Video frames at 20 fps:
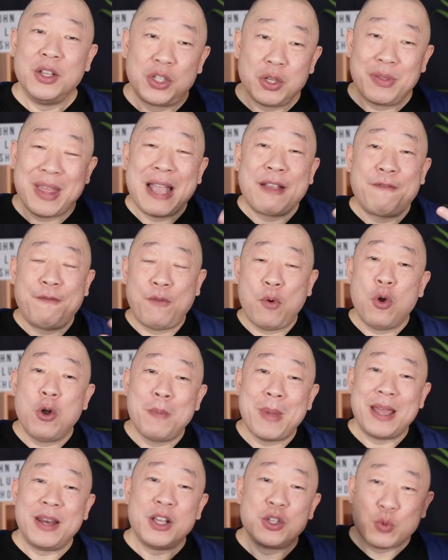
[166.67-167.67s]
And so that
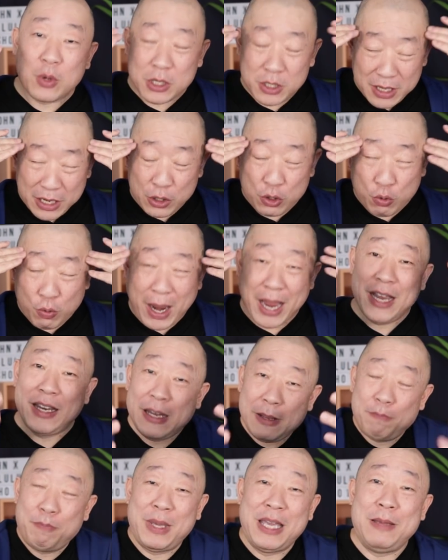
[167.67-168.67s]
format is what's
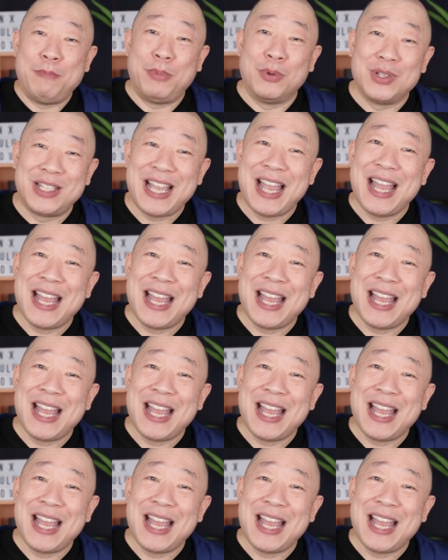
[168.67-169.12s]
ingrained in people's